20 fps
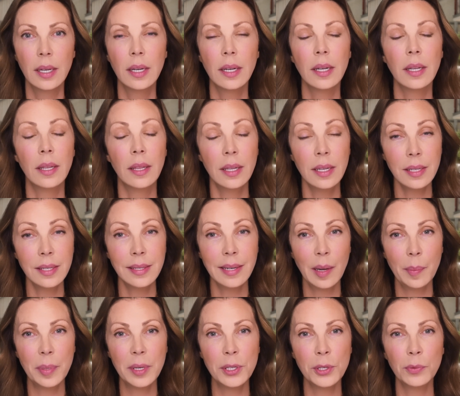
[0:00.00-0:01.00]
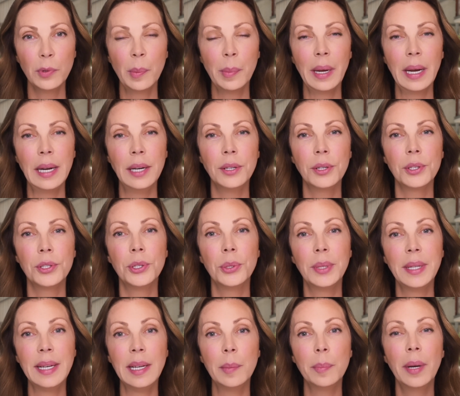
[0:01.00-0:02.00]
This step is a reminder to
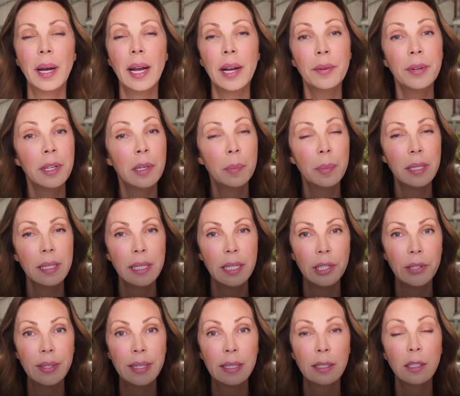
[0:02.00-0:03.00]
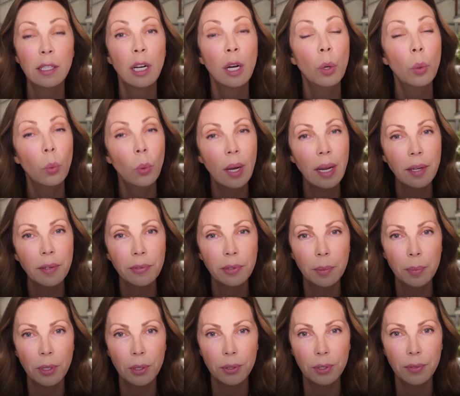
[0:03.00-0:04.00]
keep pirated material away
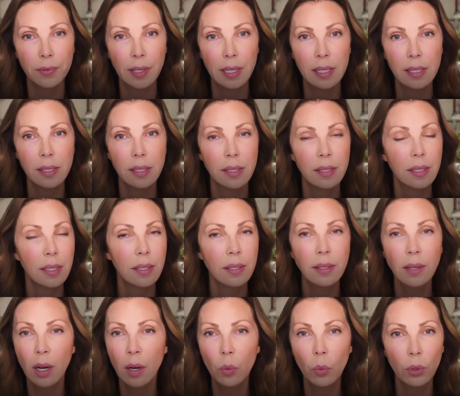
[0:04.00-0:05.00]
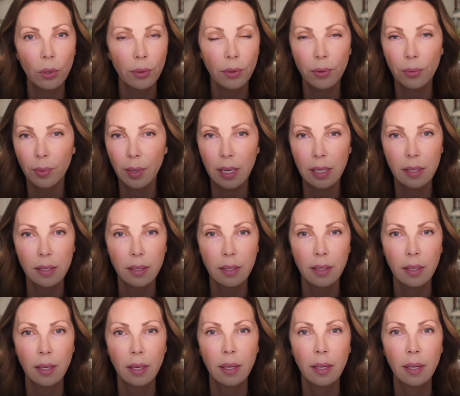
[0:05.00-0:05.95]
from your devices. It's not worth the risk.